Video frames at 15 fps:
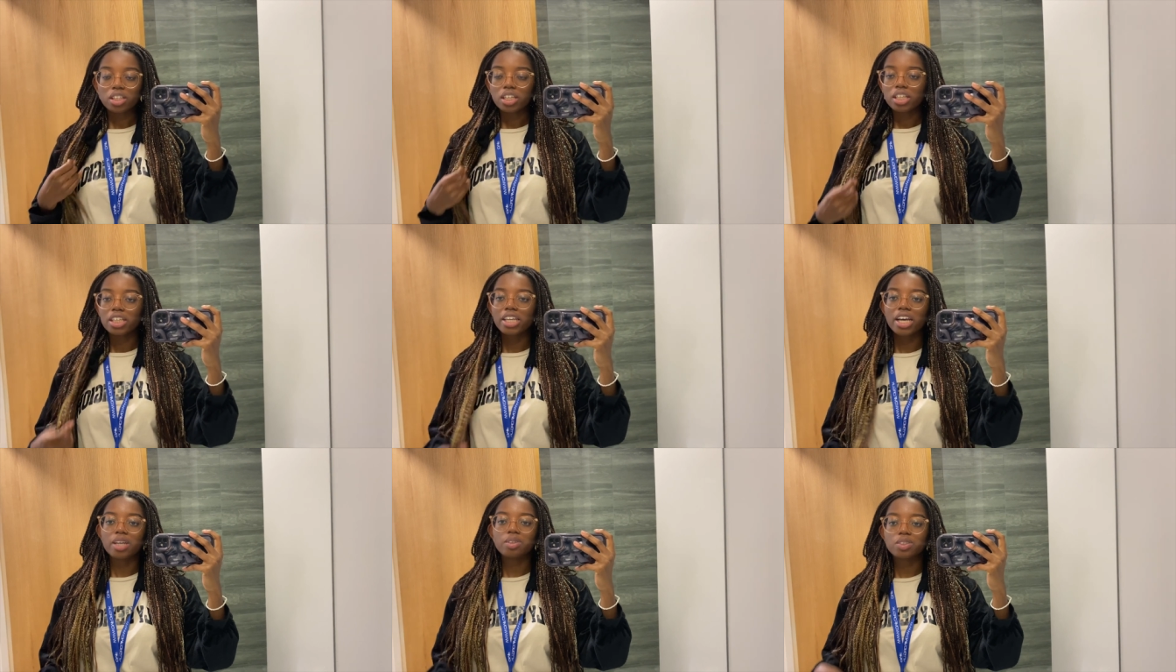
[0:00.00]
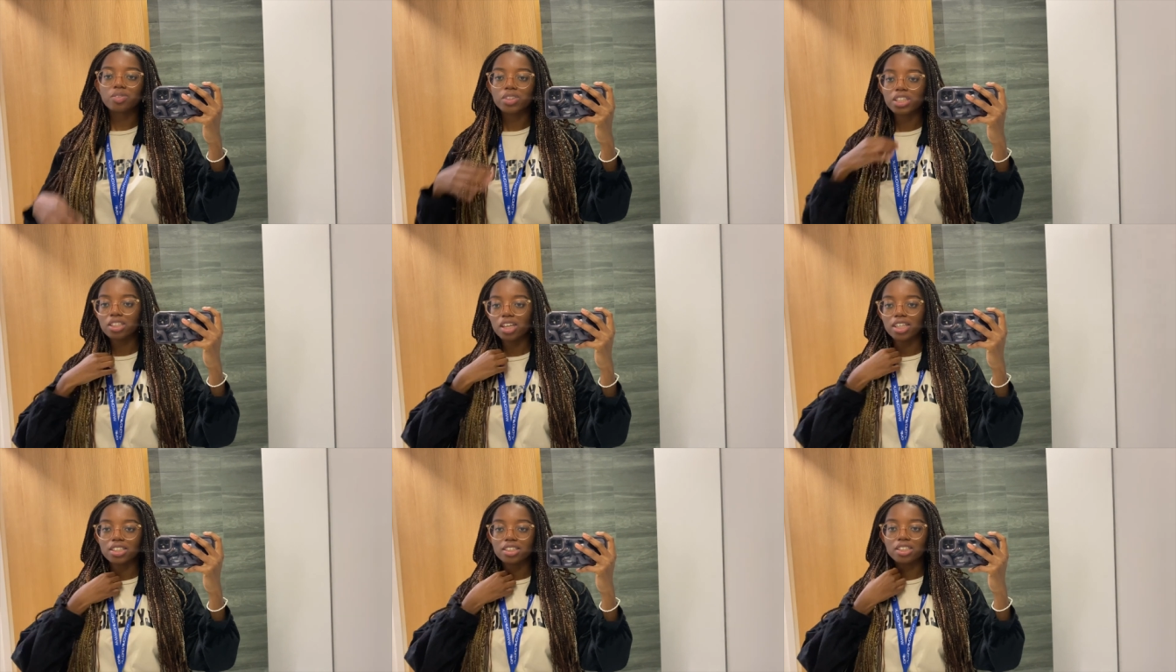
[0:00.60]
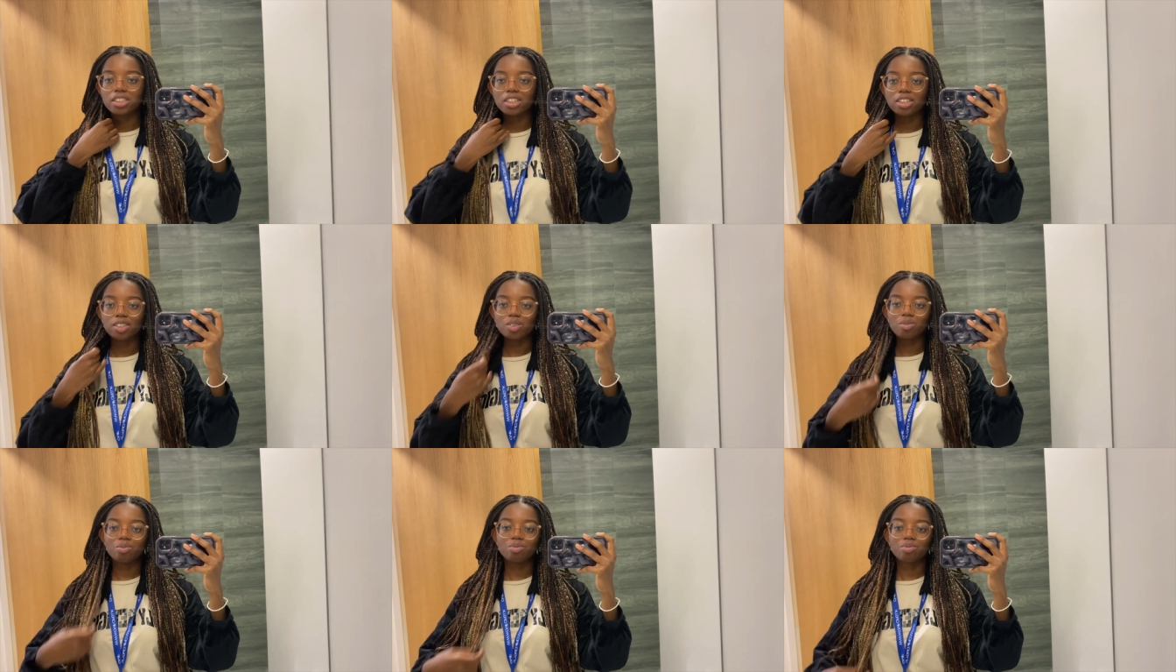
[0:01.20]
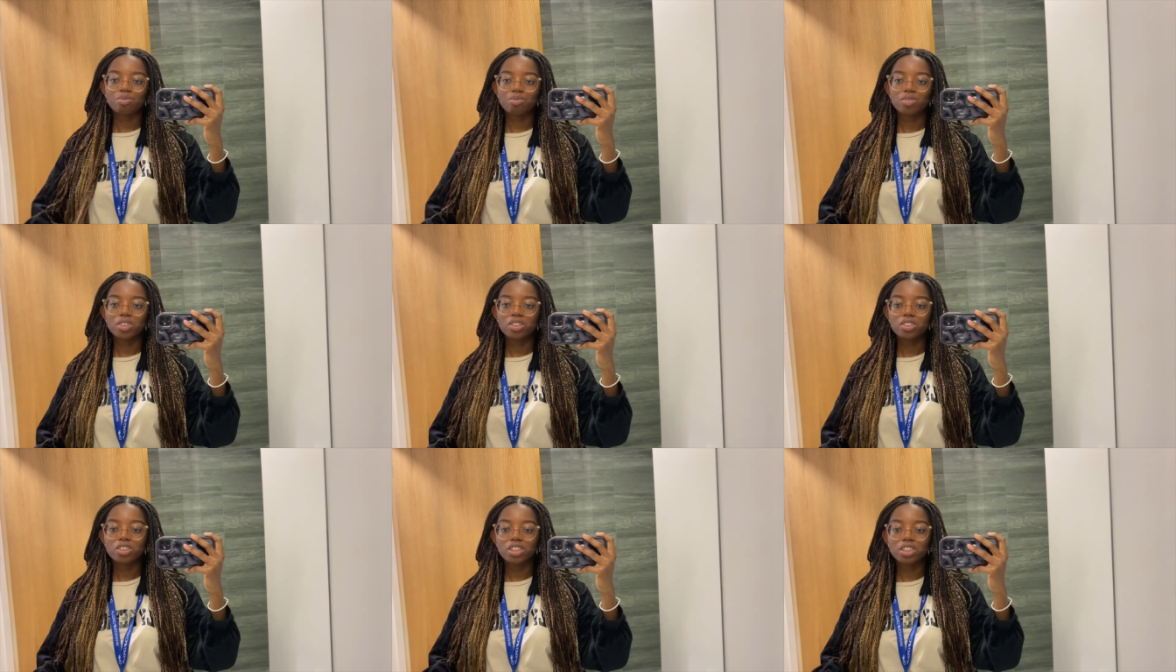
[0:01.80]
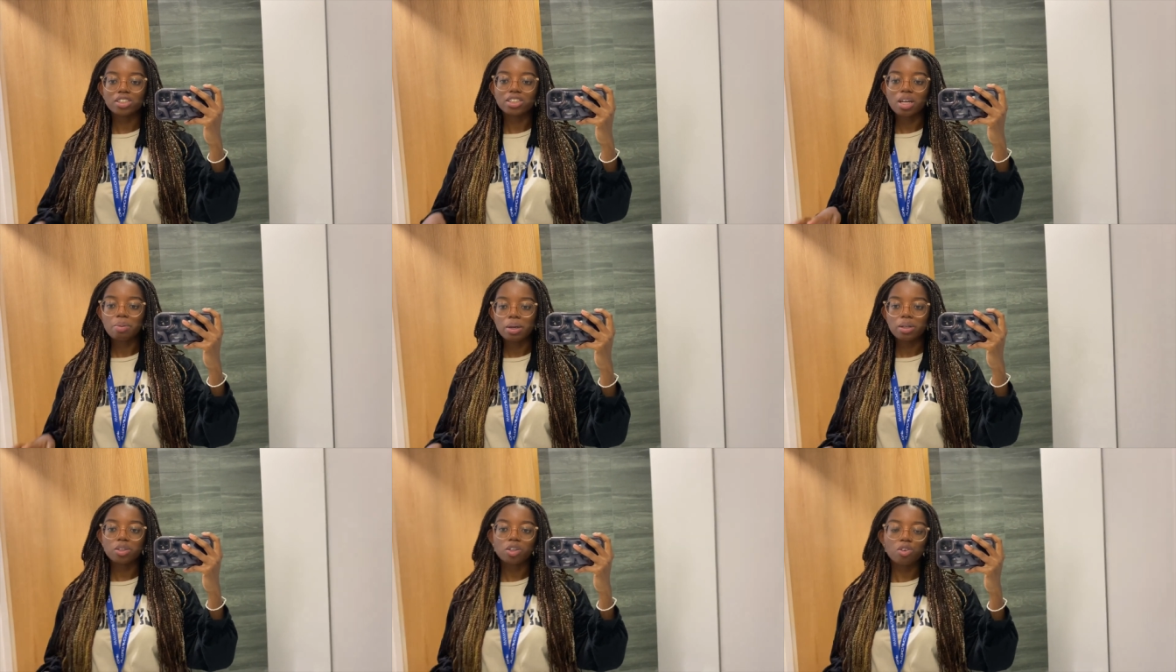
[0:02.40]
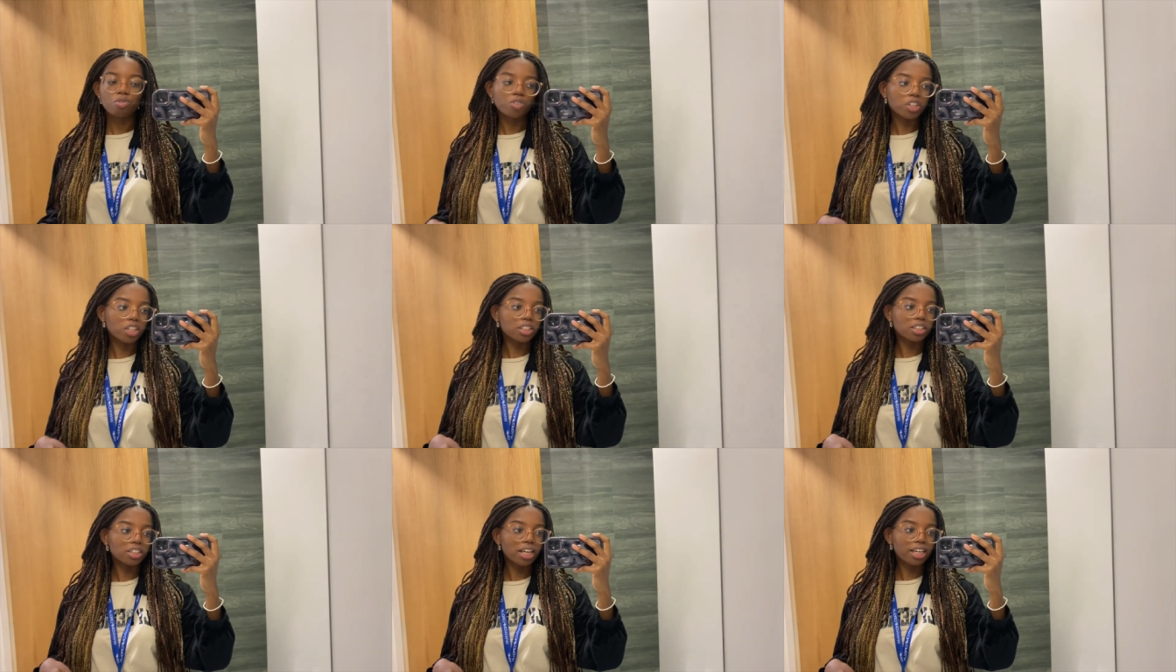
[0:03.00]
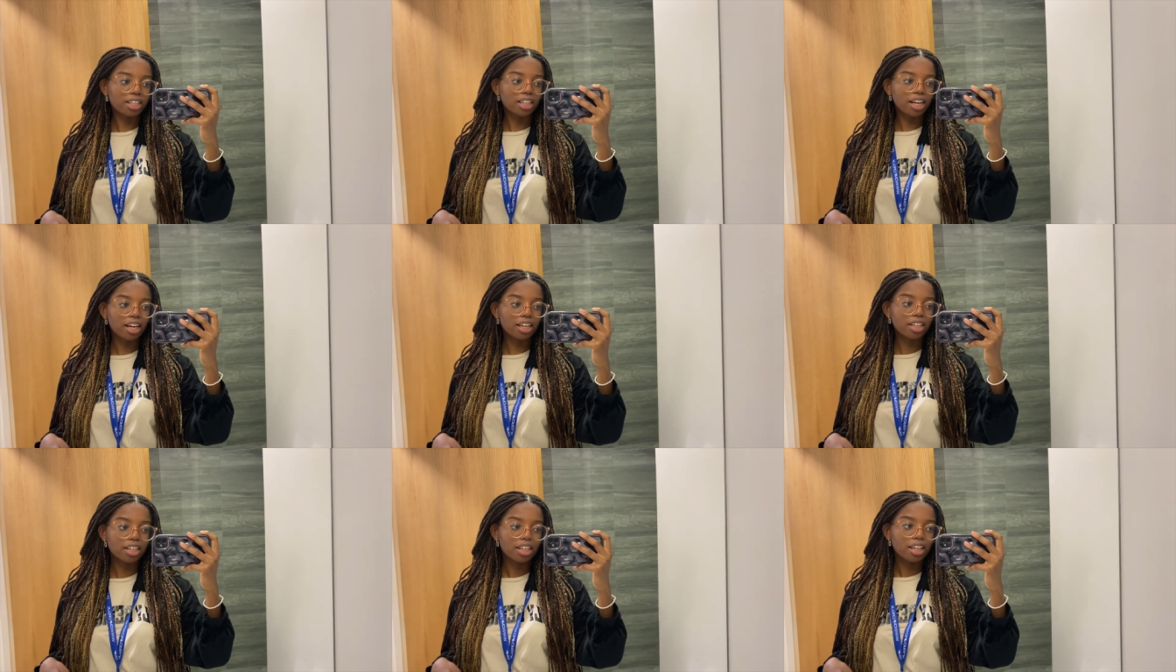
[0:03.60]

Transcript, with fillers: yeah it was really nice to um, just step out in confidence like that